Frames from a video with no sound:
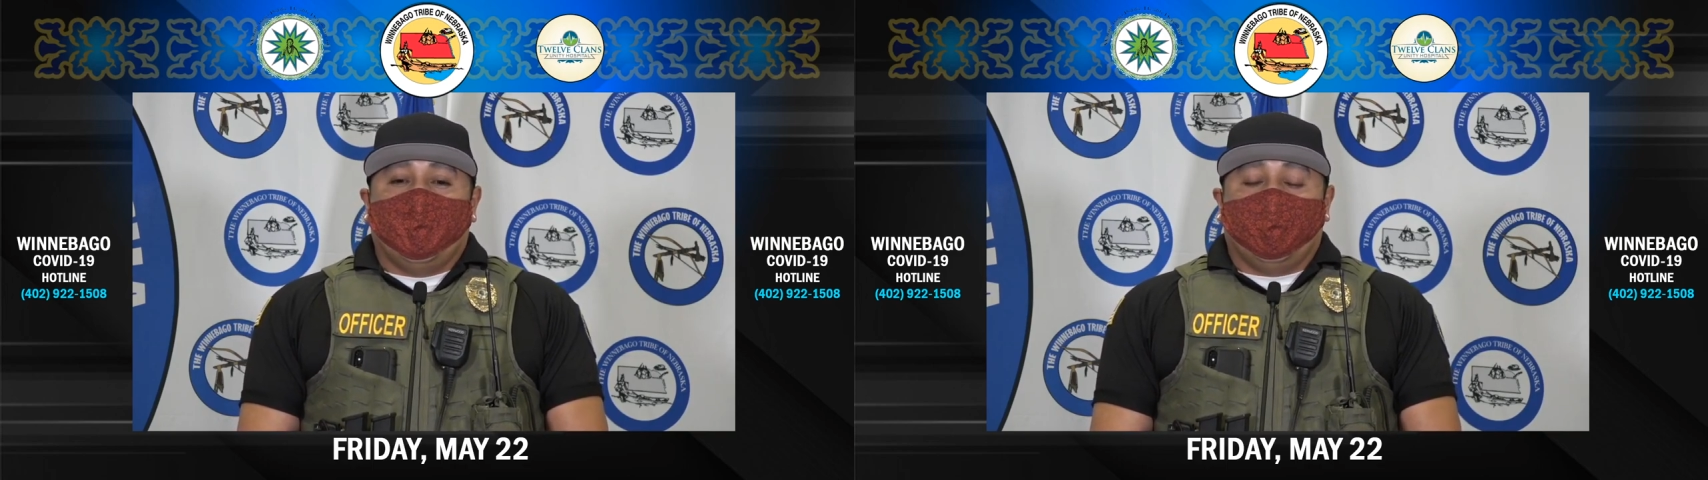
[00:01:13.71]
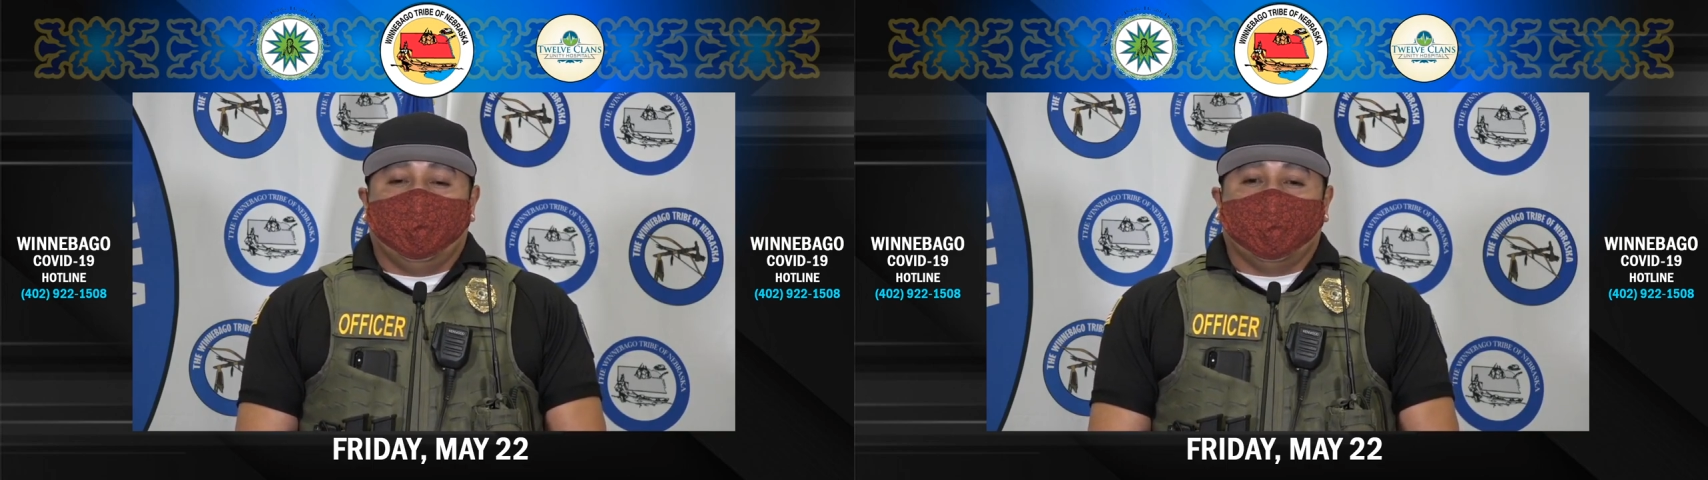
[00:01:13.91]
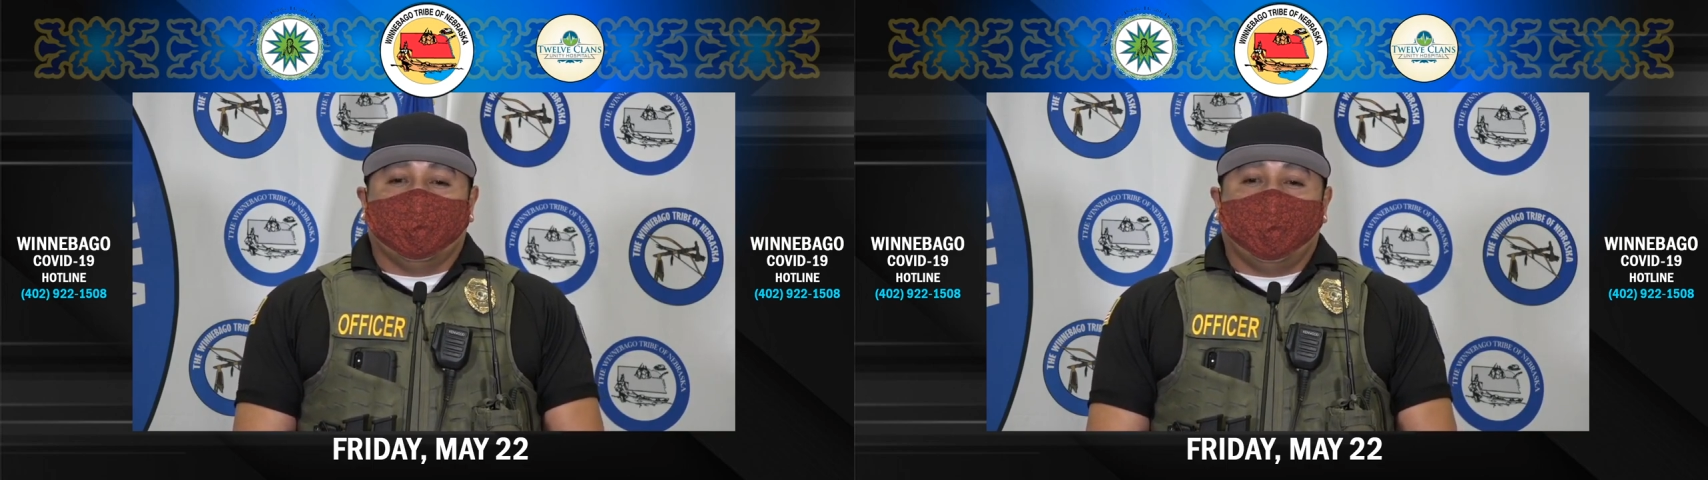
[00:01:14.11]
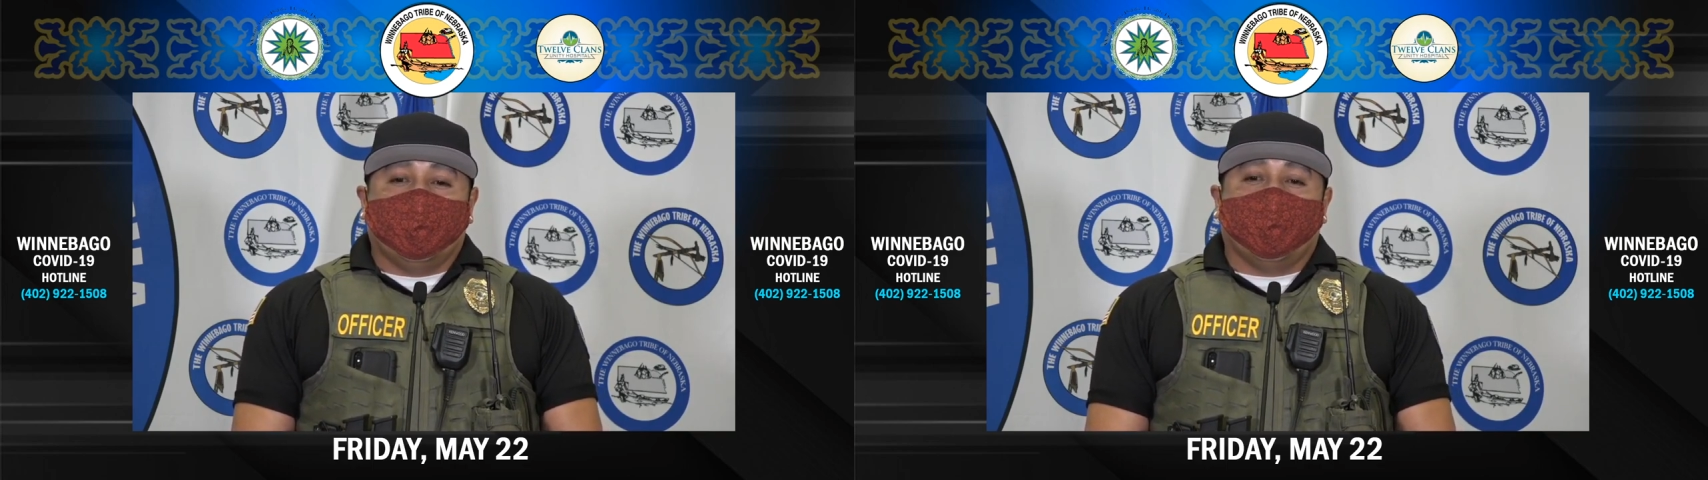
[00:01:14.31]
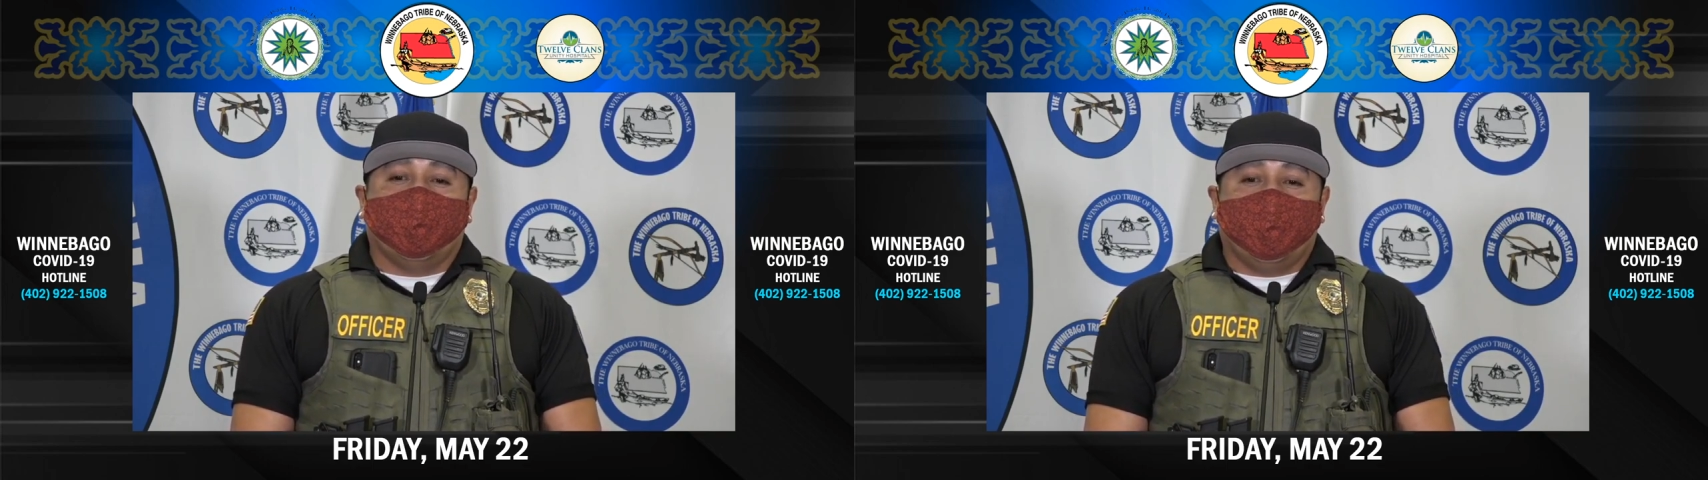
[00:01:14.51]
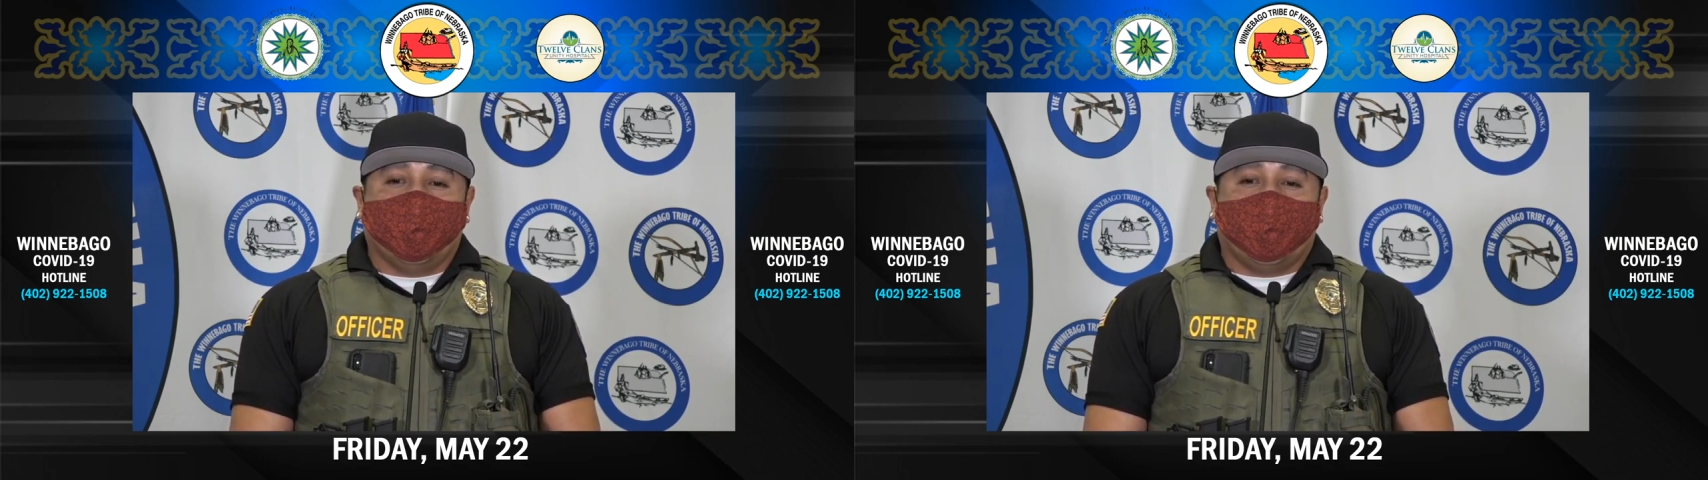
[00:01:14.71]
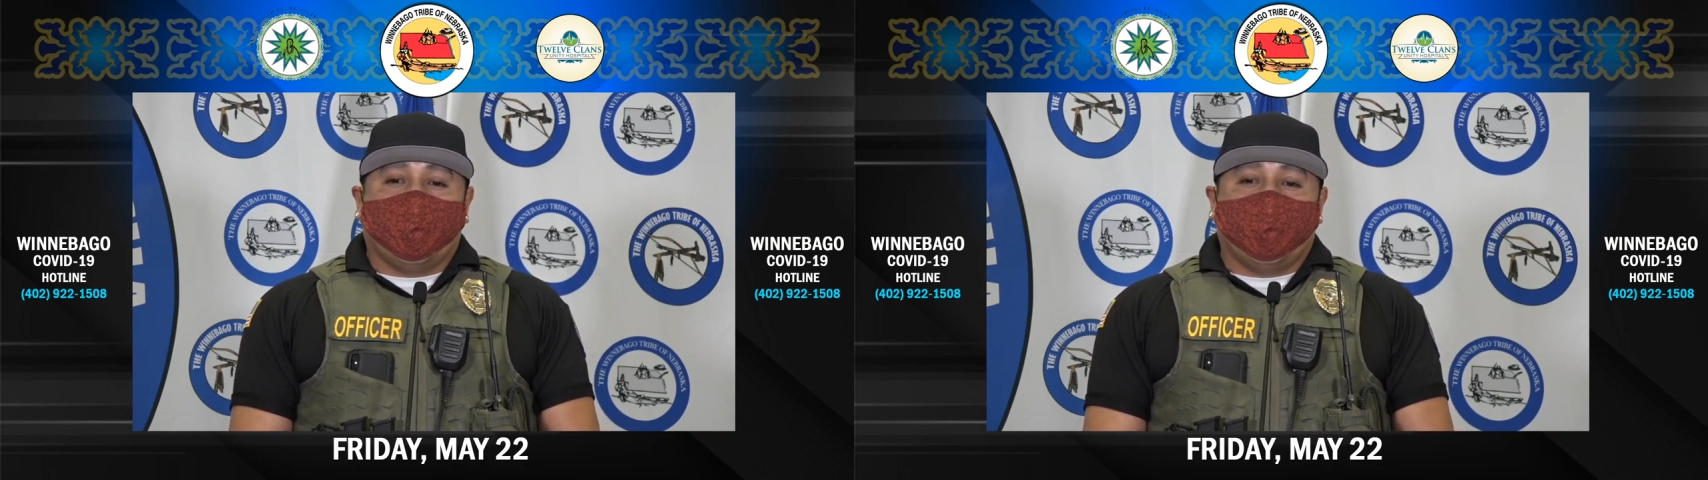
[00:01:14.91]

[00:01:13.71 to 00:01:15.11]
and so so I tried to take care of